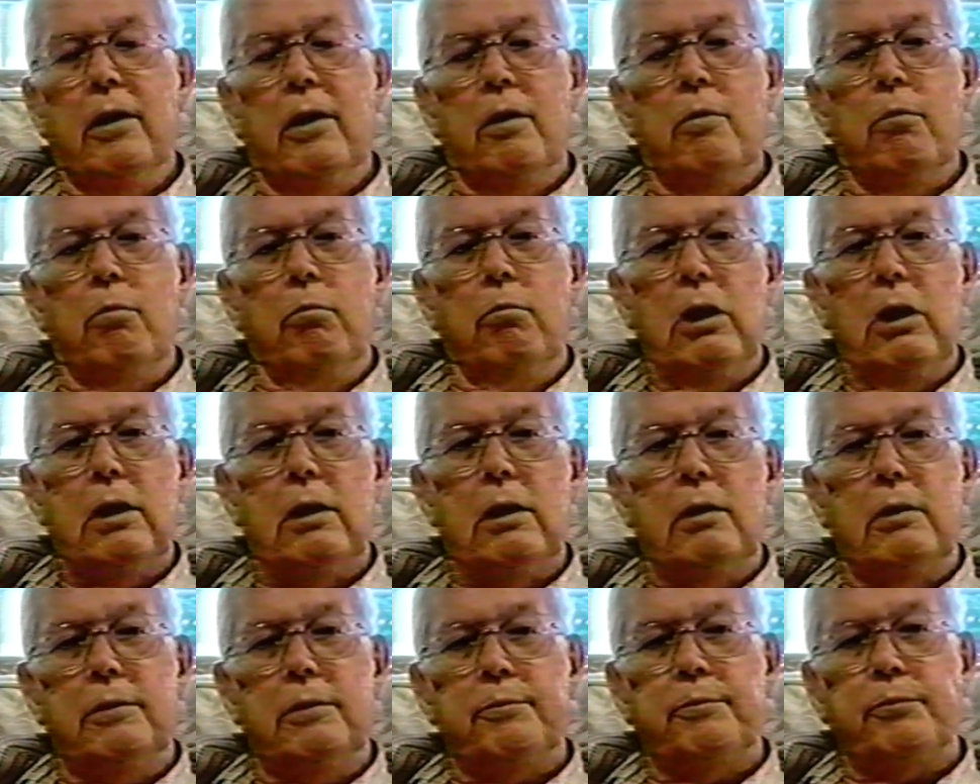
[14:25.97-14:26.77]
But
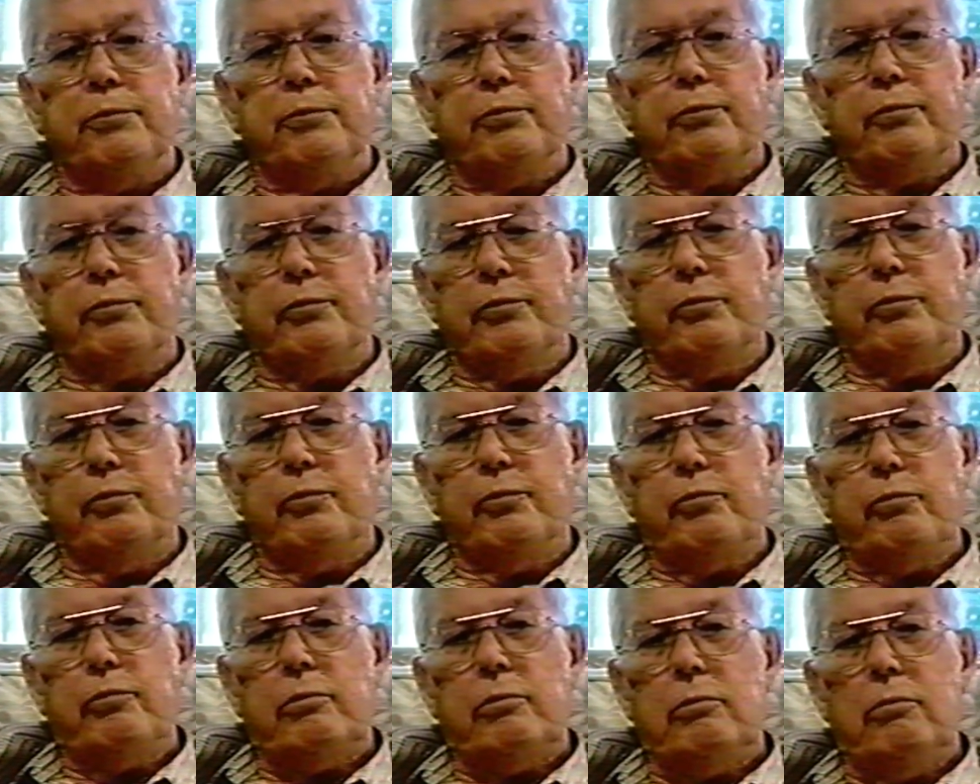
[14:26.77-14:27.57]

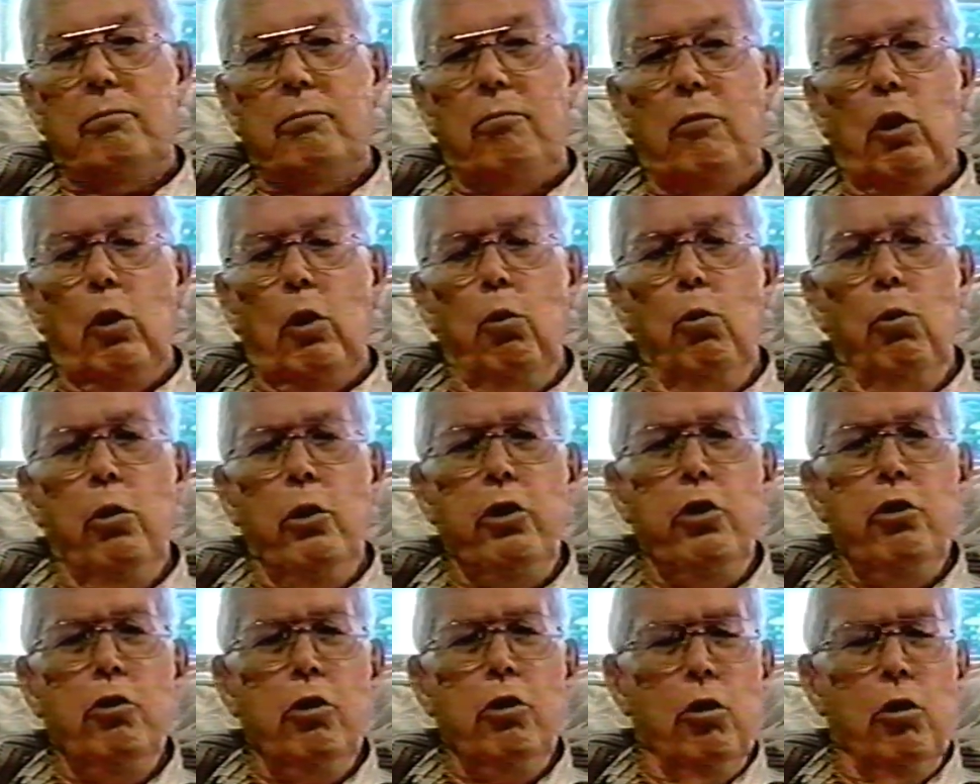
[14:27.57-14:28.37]
when
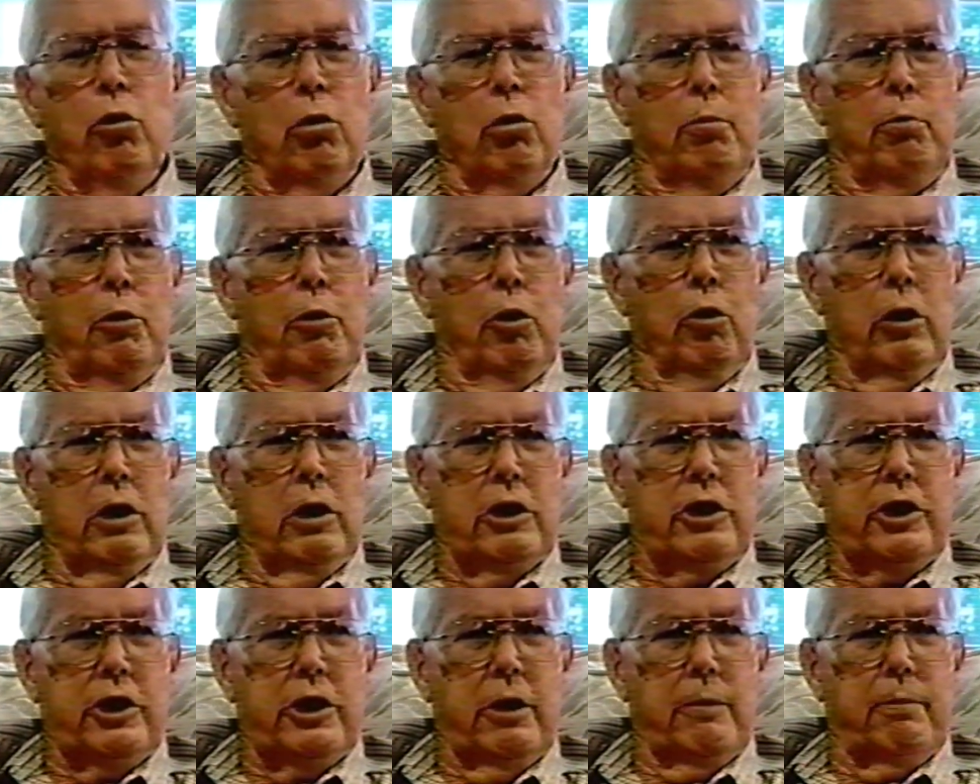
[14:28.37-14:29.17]
you go aboard a ship